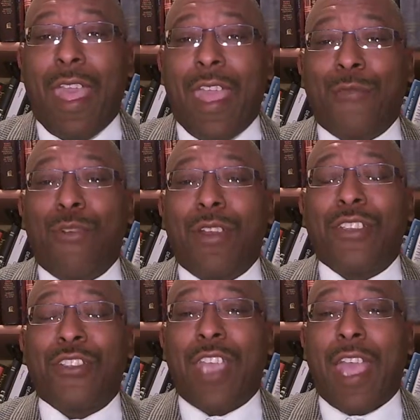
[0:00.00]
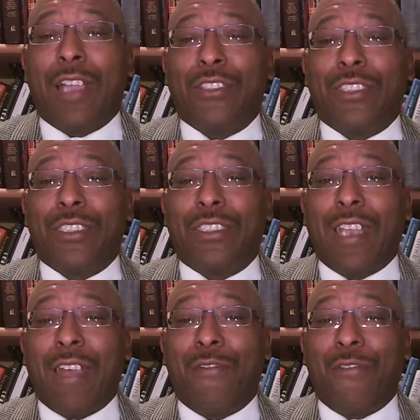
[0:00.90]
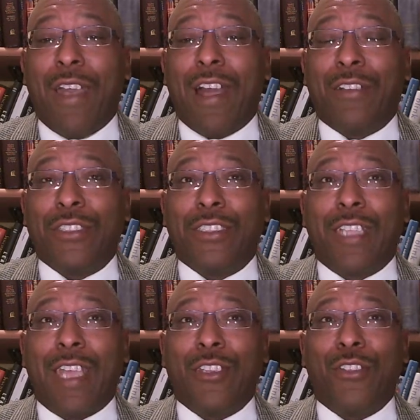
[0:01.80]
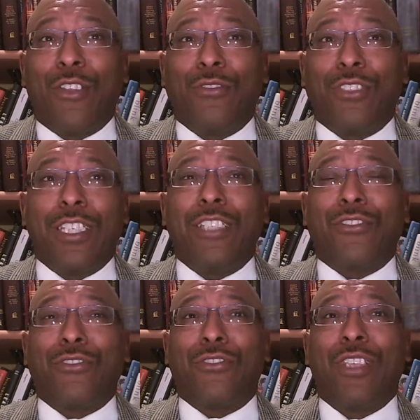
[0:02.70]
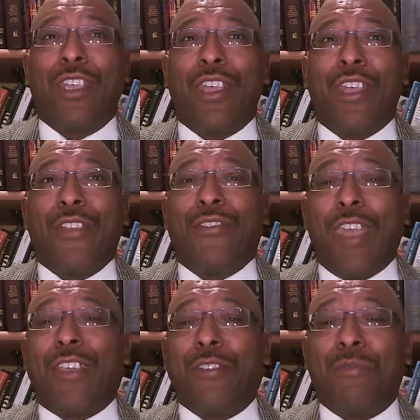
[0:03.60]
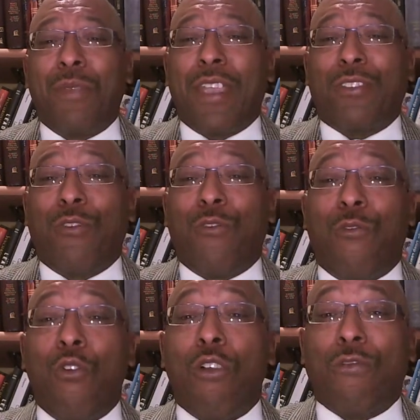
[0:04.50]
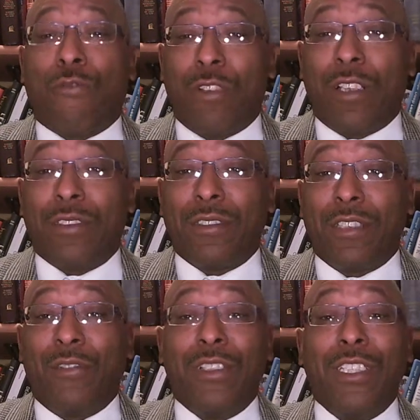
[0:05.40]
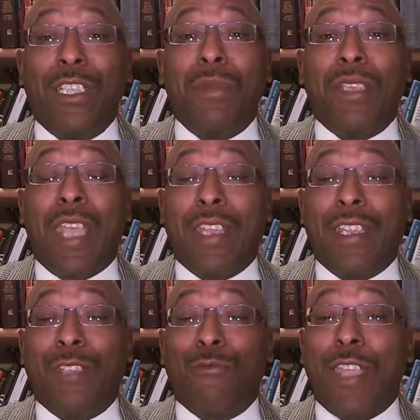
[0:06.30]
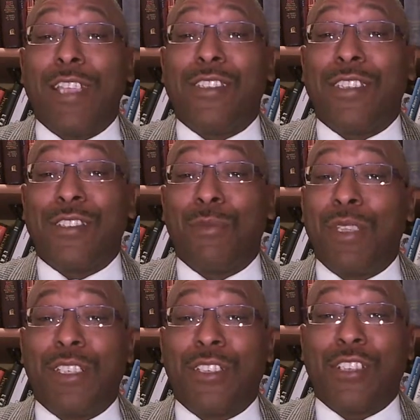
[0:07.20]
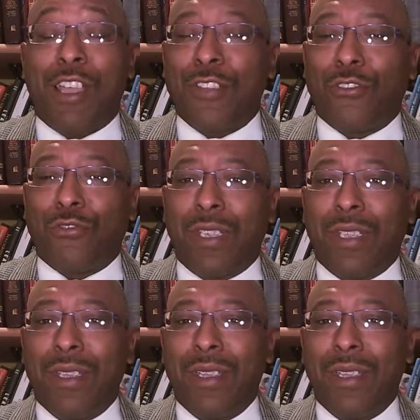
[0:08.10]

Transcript: And one of the challenges that I found is that, you know, teachers, they could be at the forefront of eliminating racism in this country.